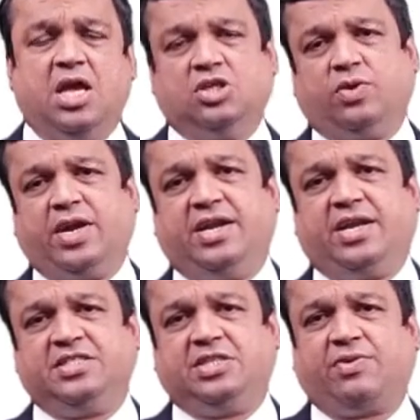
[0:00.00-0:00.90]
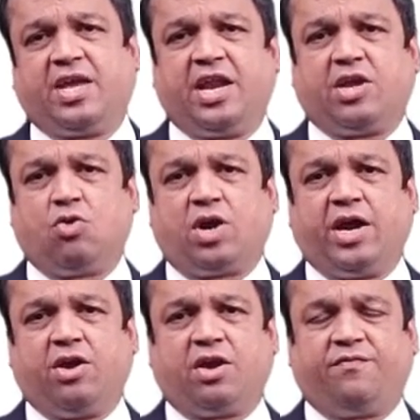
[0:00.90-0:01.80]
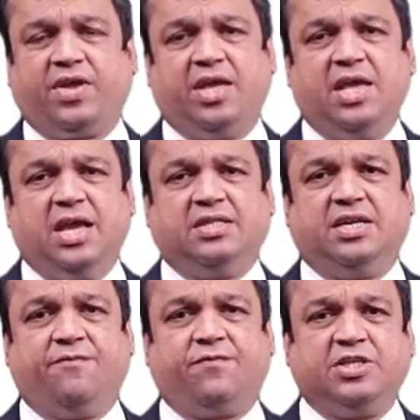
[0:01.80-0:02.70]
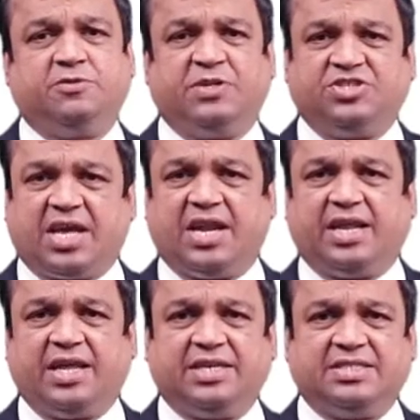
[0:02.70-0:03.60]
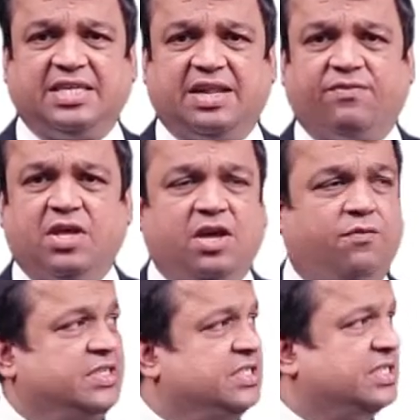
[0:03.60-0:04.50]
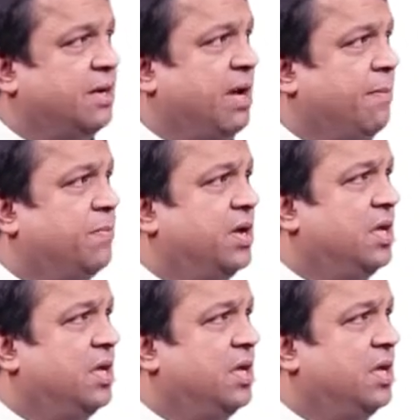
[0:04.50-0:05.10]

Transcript: So intensive care echocardiography is a different specialty in itself which has come up.